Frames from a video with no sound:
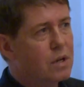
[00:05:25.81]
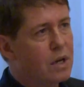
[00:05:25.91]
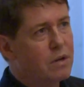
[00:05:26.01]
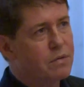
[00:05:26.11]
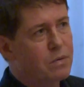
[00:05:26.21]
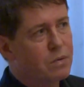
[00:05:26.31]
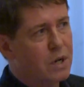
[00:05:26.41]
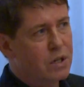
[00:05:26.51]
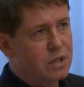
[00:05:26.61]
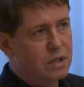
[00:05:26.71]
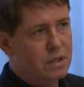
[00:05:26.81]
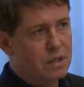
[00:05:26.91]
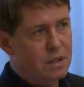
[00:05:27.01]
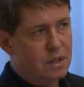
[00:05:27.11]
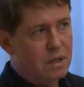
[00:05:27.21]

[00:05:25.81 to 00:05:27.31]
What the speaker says: of Russian